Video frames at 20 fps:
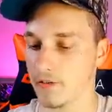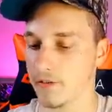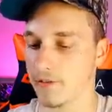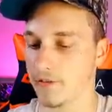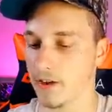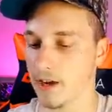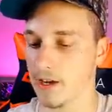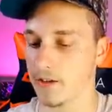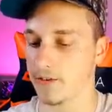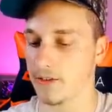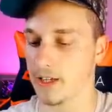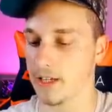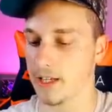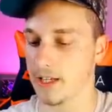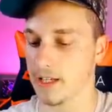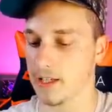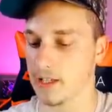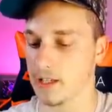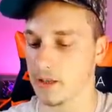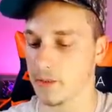
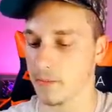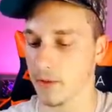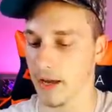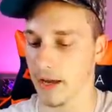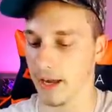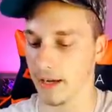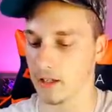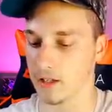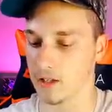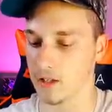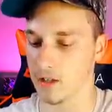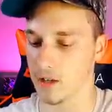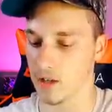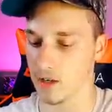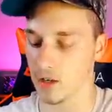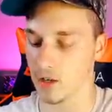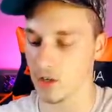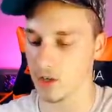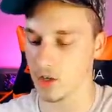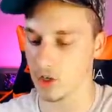5Ds packs.
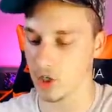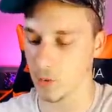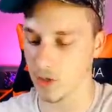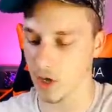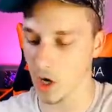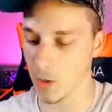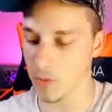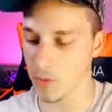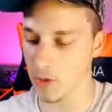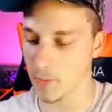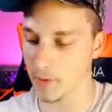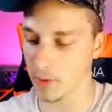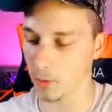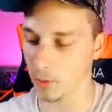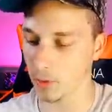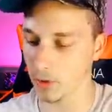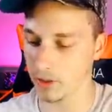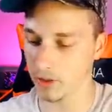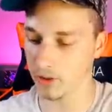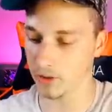Should we open them in
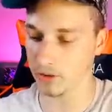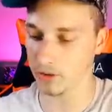order?